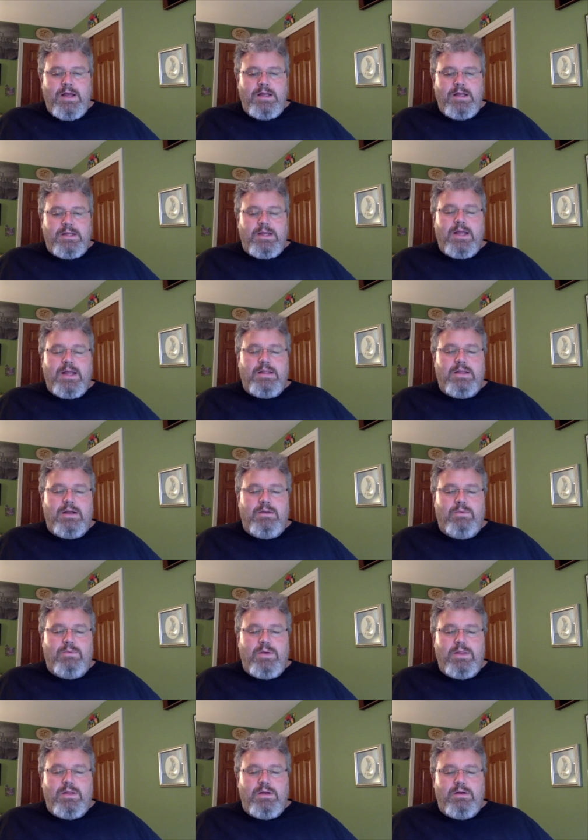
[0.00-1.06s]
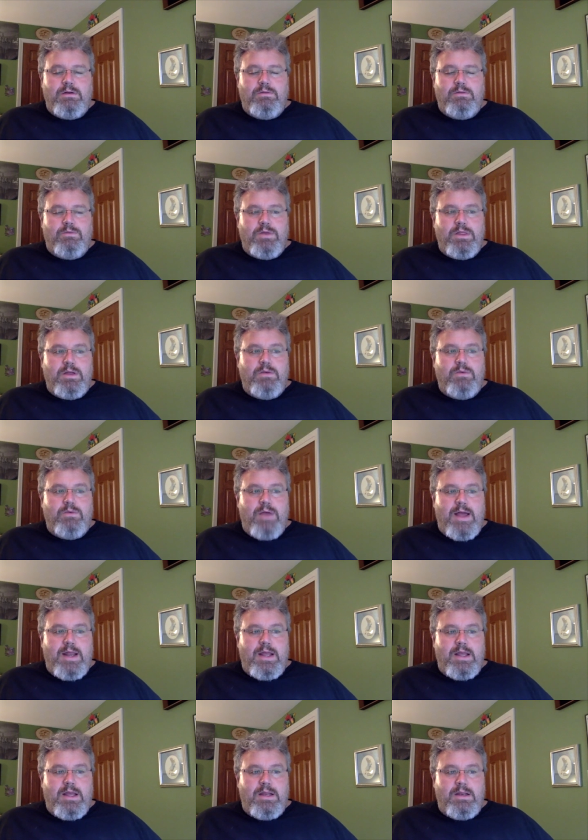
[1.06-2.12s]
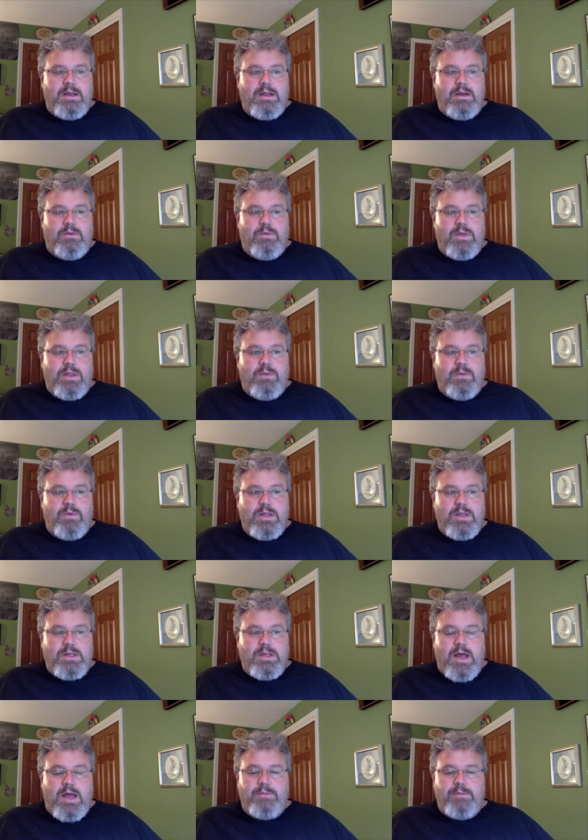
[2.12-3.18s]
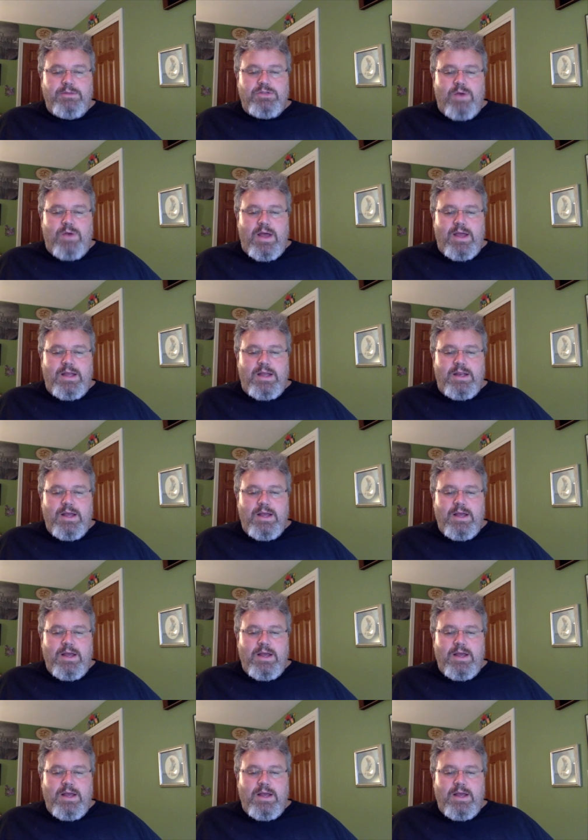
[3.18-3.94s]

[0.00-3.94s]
get there when they're ready, and, when the time is right.